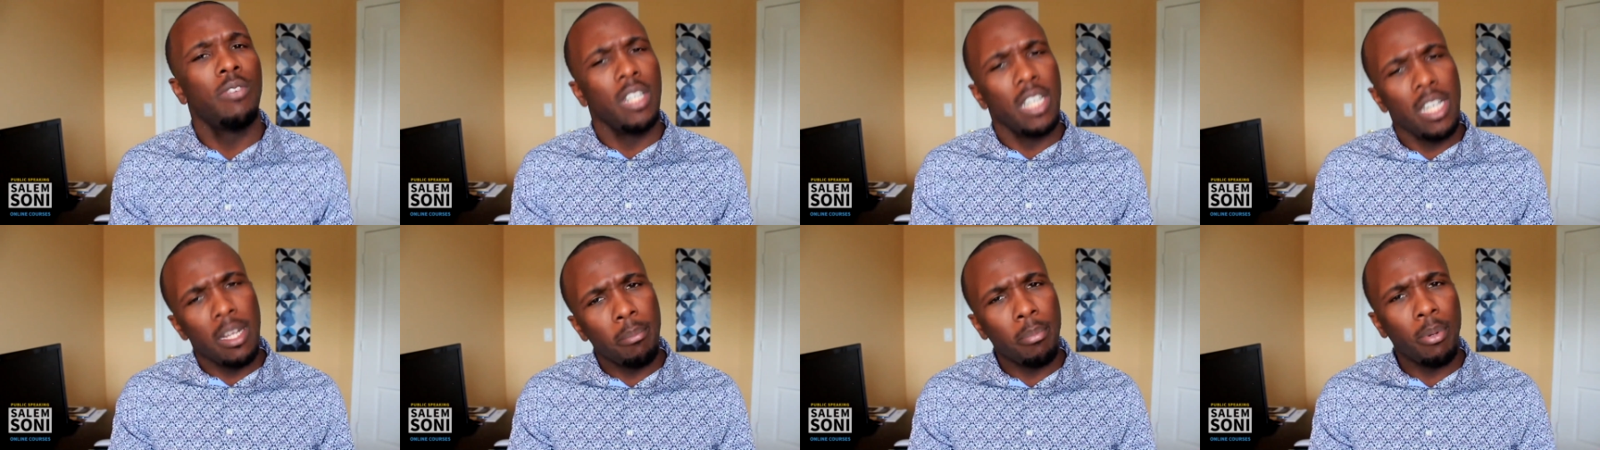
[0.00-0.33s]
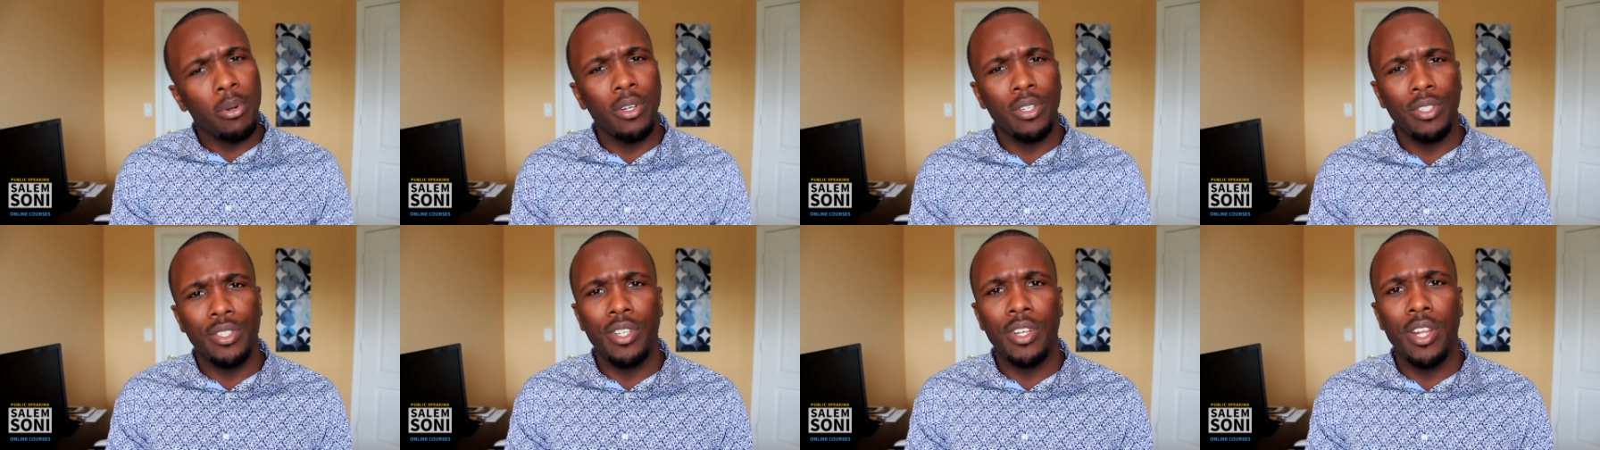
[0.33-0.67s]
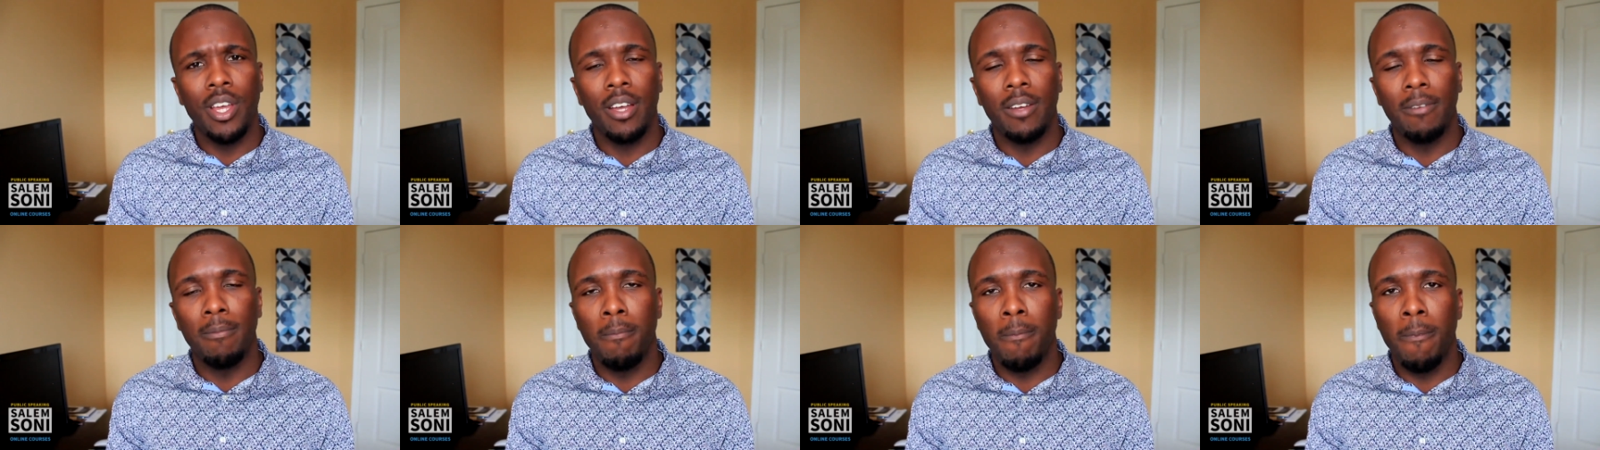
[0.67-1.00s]
very important to
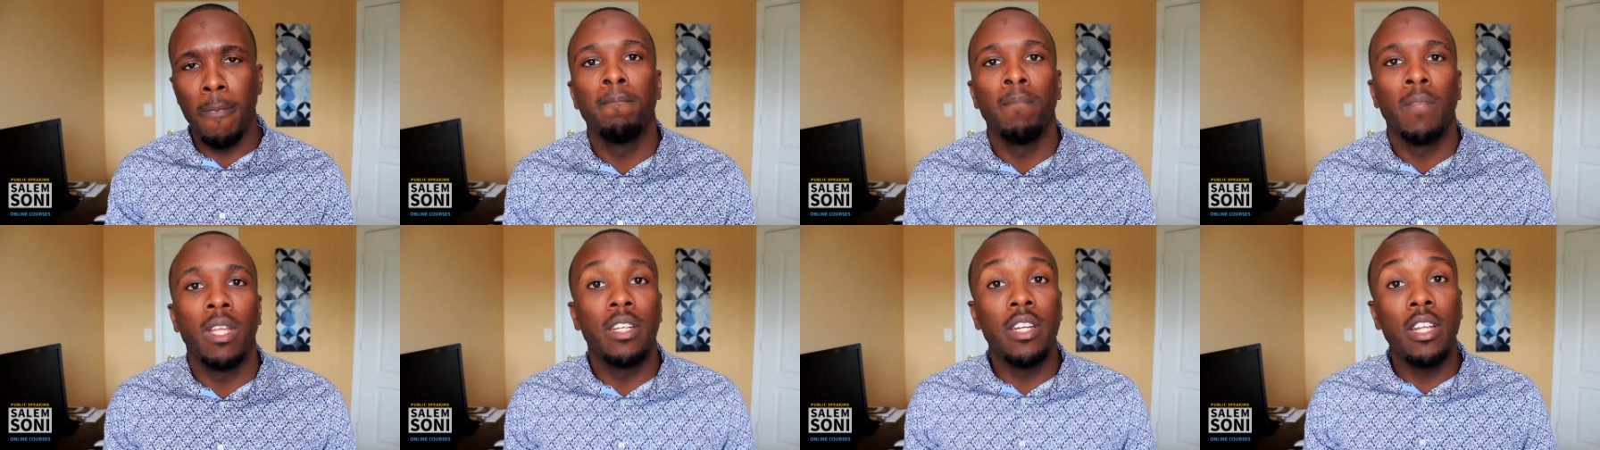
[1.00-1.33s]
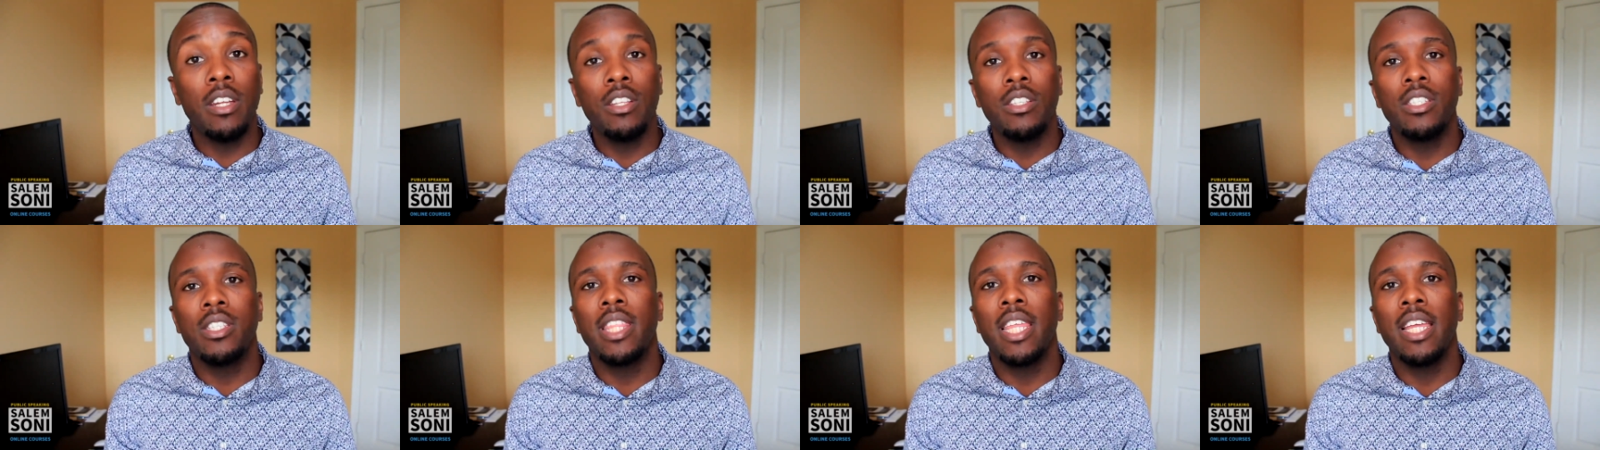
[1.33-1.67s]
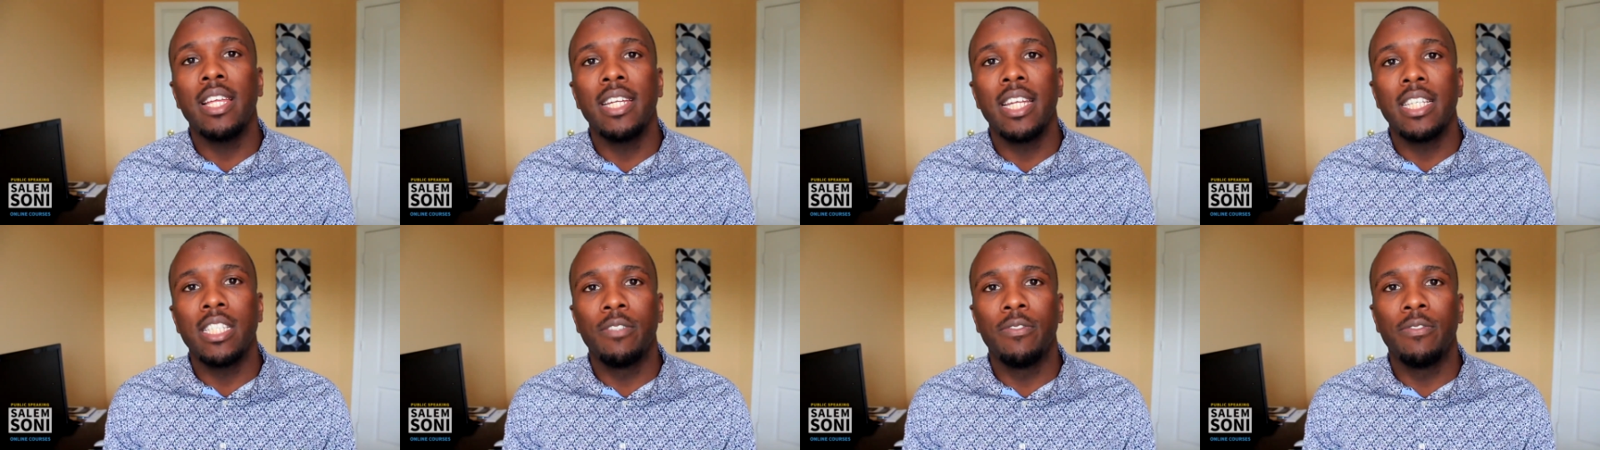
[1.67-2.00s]
know. Another
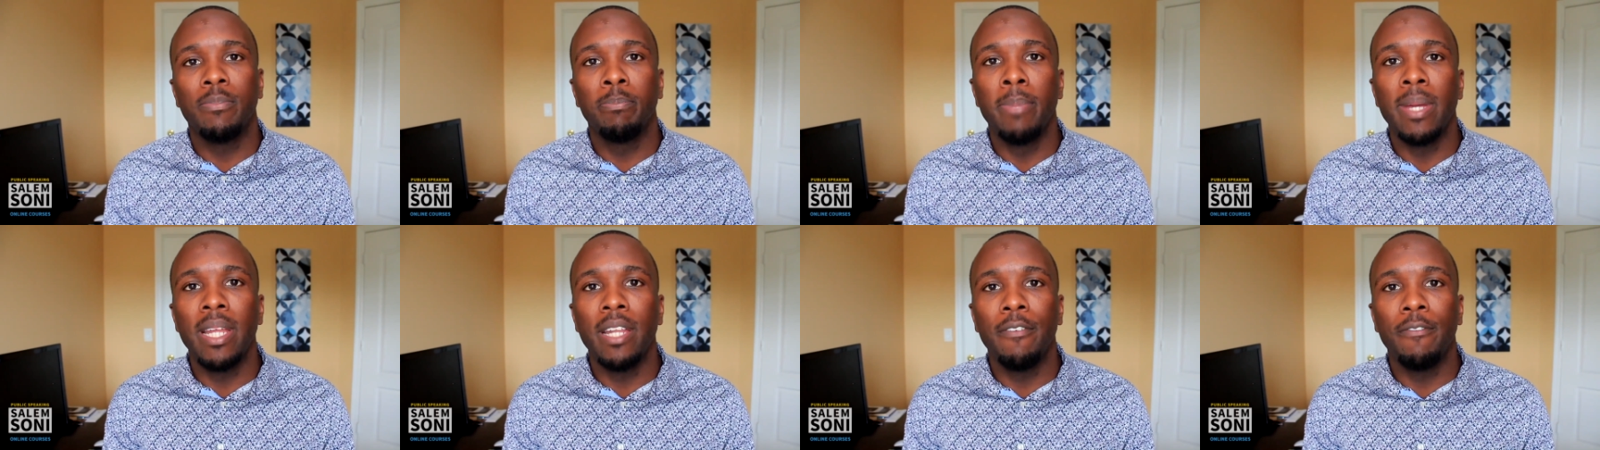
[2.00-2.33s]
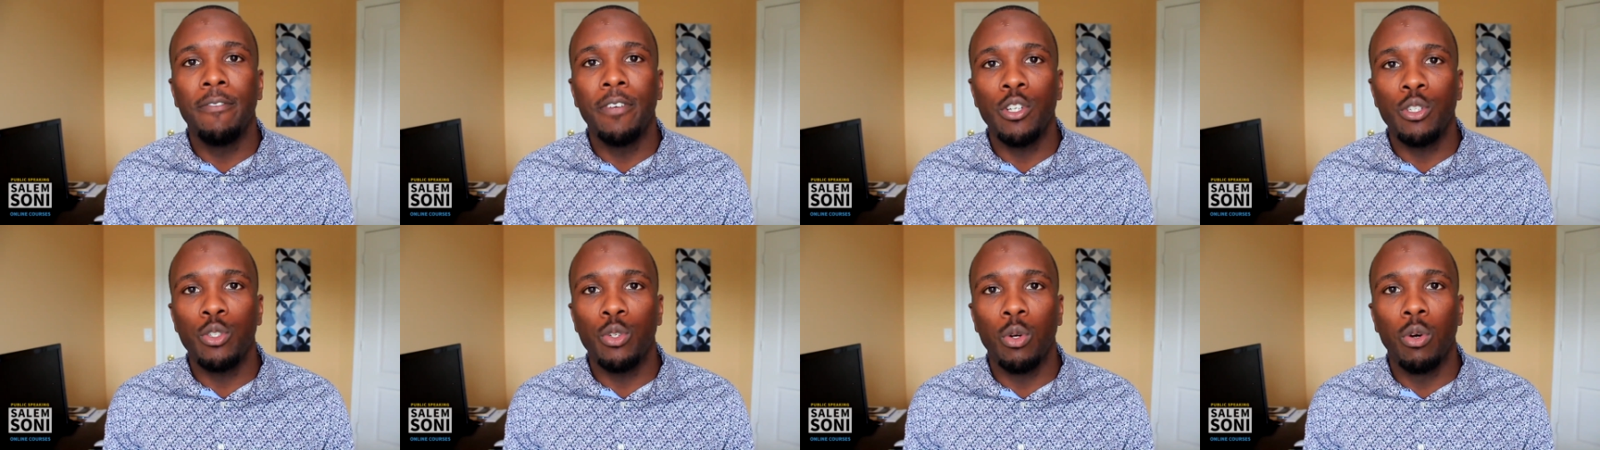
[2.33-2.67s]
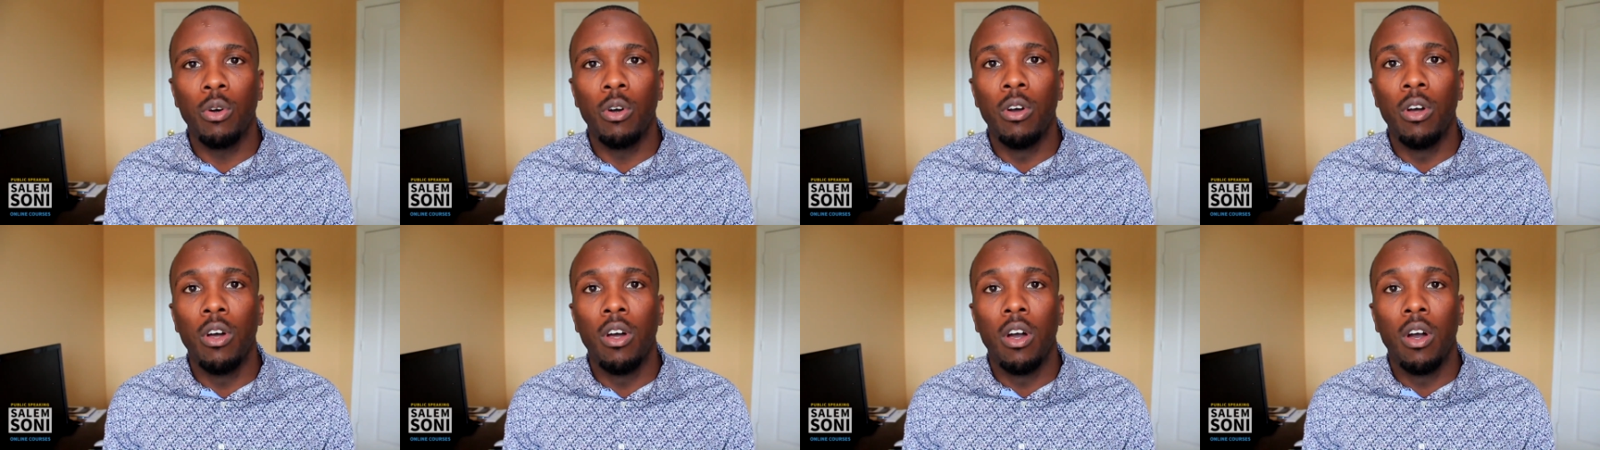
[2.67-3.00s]
thing that's
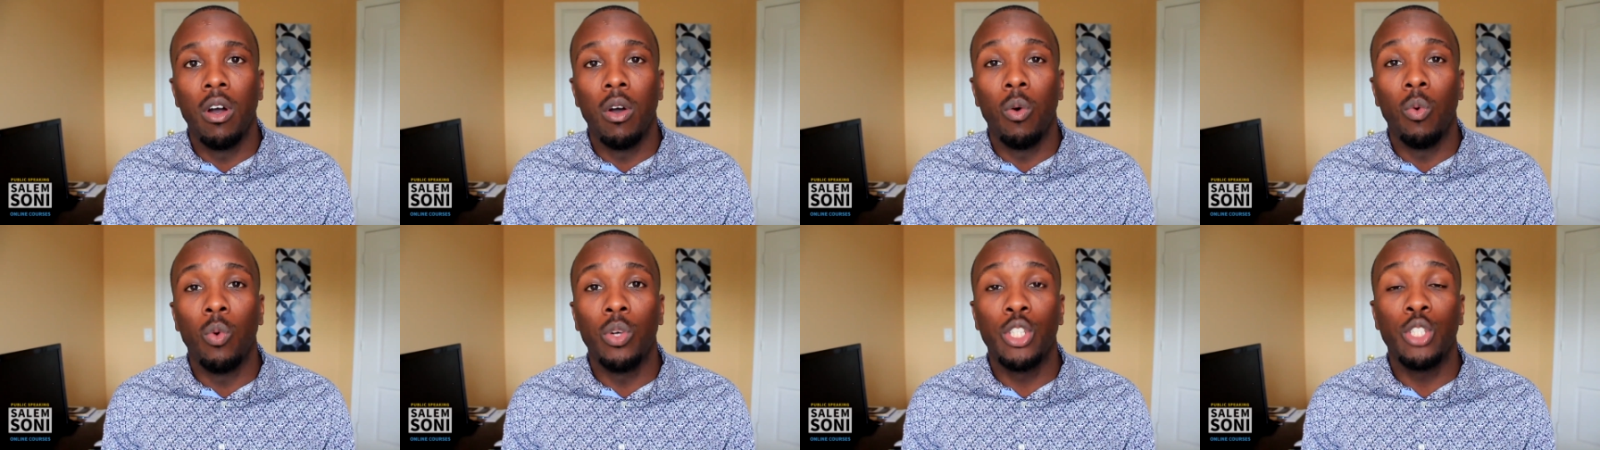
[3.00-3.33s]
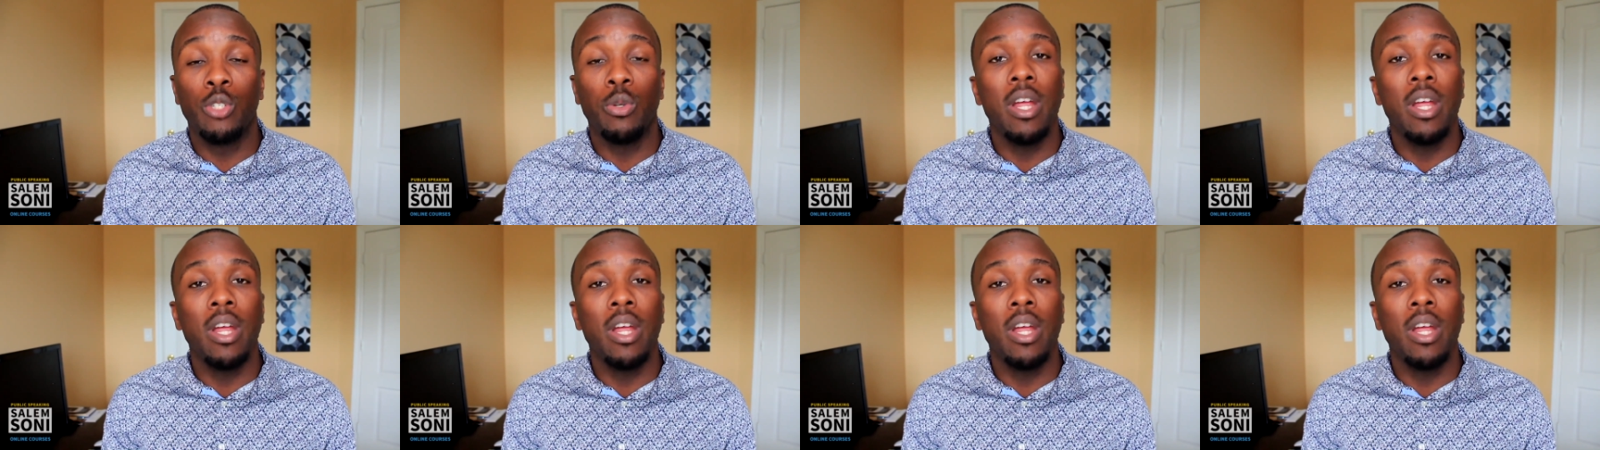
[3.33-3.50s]
beneficial with